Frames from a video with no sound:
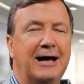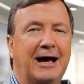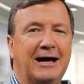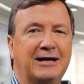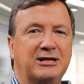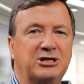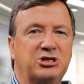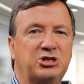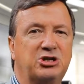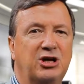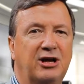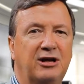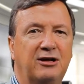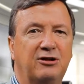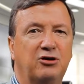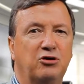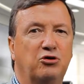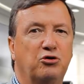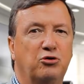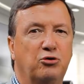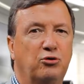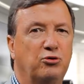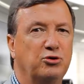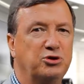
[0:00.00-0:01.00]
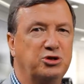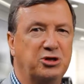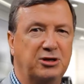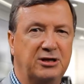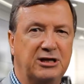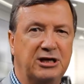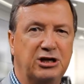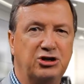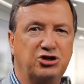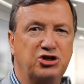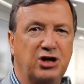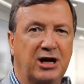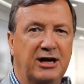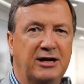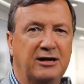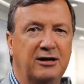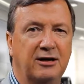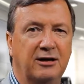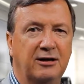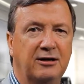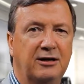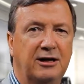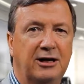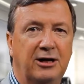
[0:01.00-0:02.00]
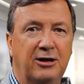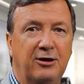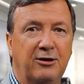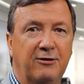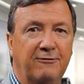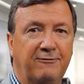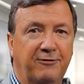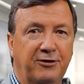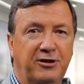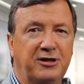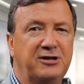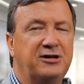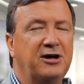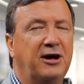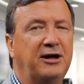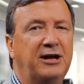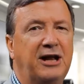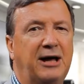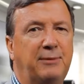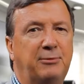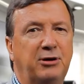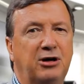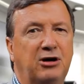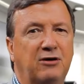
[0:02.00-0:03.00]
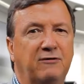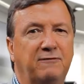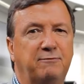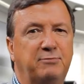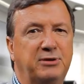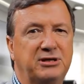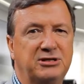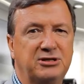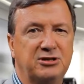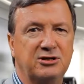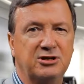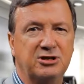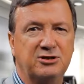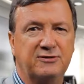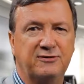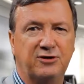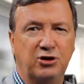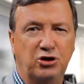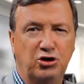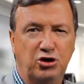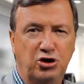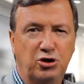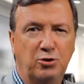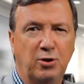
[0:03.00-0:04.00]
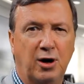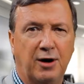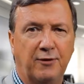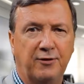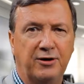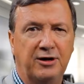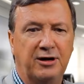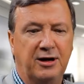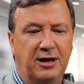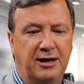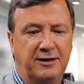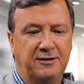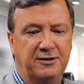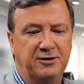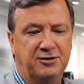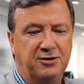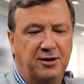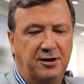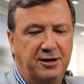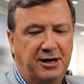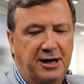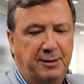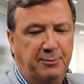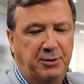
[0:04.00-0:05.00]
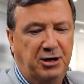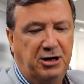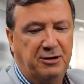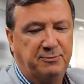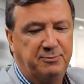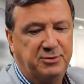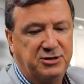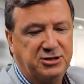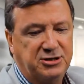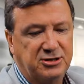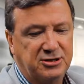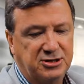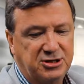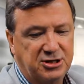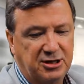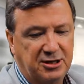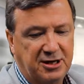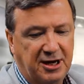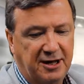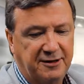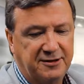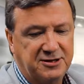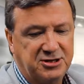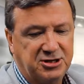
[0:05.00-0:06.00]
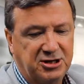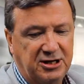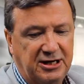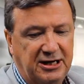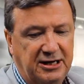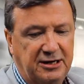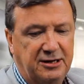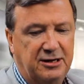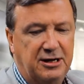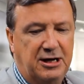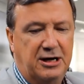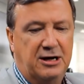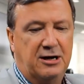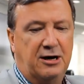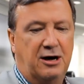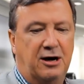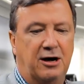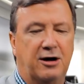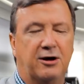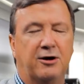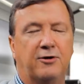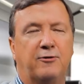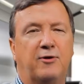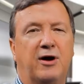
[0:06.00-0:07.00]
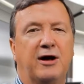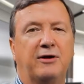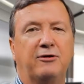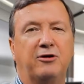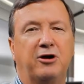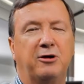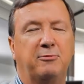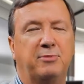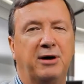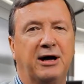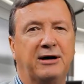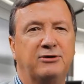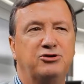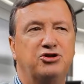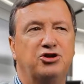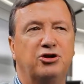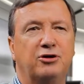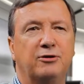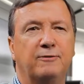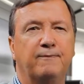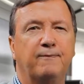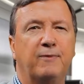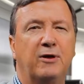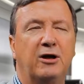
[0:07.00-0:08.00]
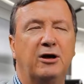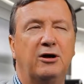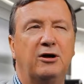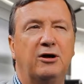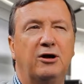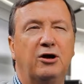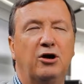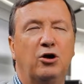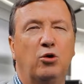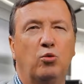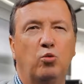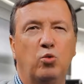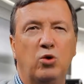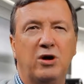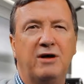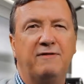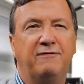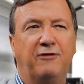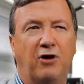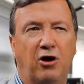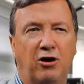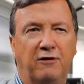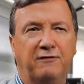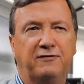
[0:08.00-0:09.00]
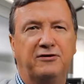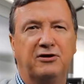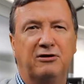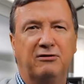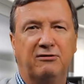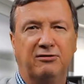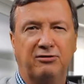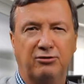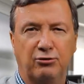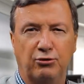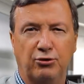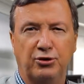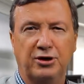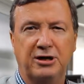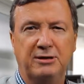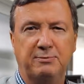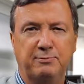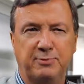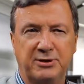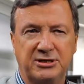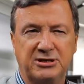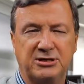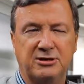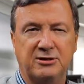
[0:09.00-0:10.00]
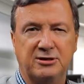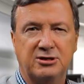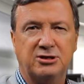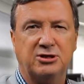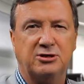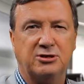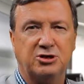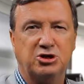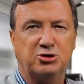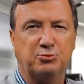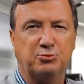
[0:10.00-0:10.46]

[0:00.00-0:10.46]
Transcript: and setting the course and the agenda for the dynamic of business that you are in and the dynamic of business that others are around and about you. We've often thought in business, and